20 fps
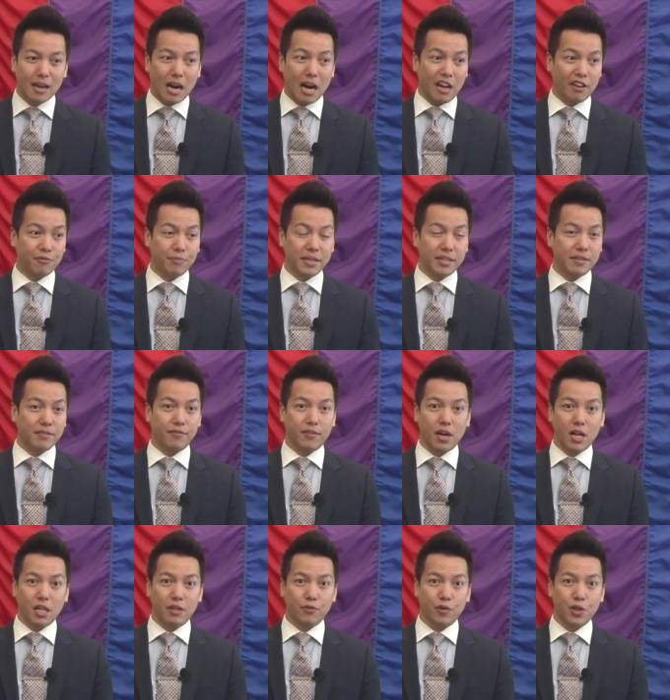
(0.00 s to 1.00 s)
I've been
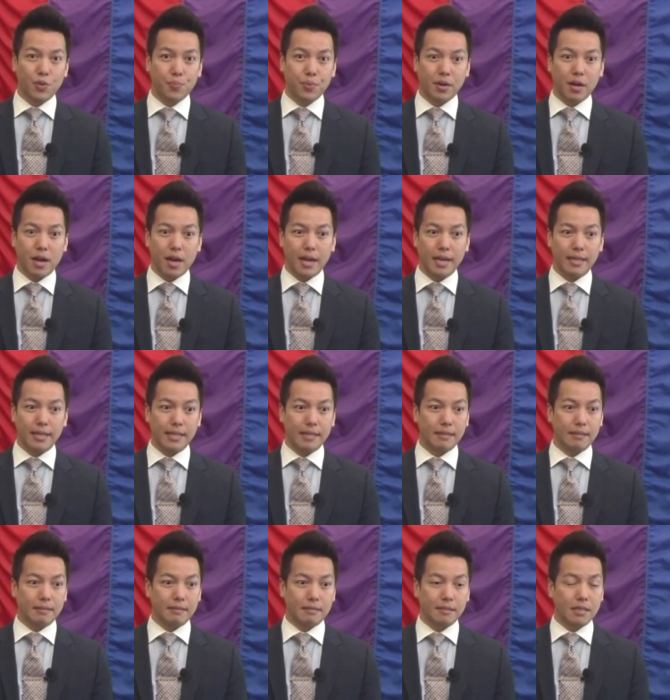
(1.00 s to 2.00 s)
involved with Pride
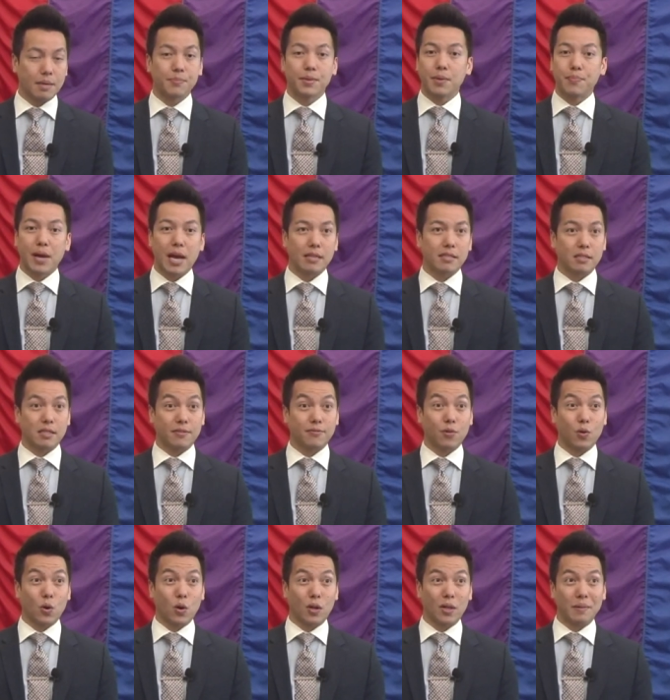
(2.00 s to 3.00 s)
in some capacity
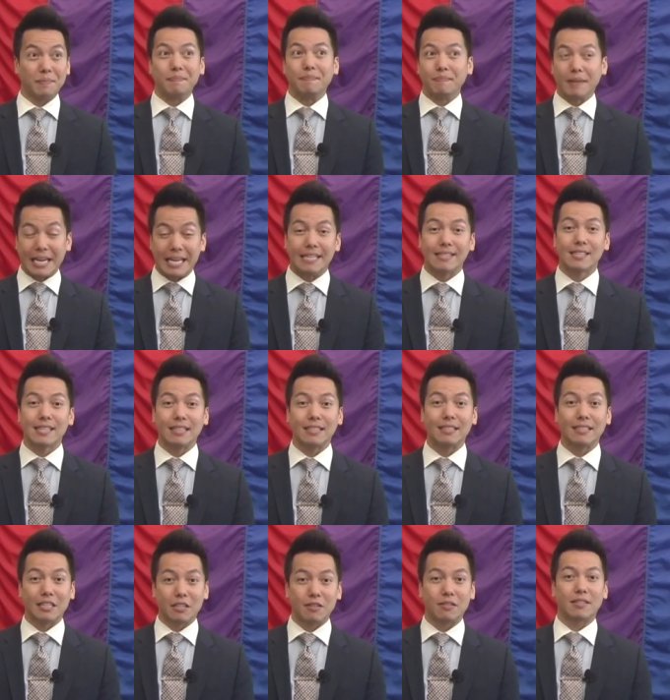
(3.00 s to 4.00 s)
for
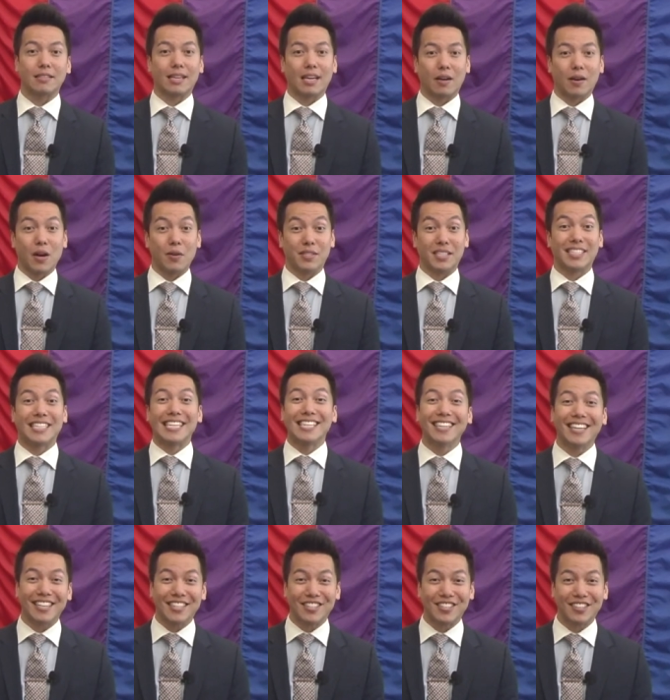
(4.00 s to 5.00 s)
18 years now. I was a
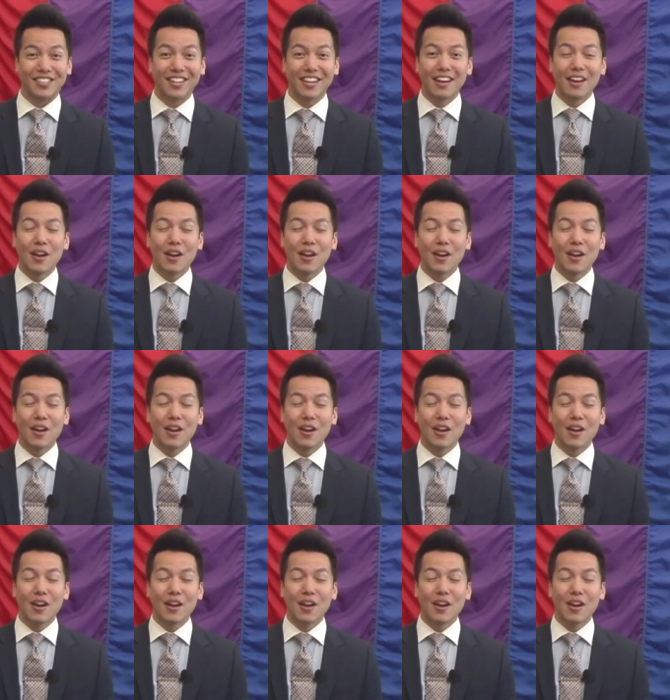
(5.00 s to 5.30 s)
teenager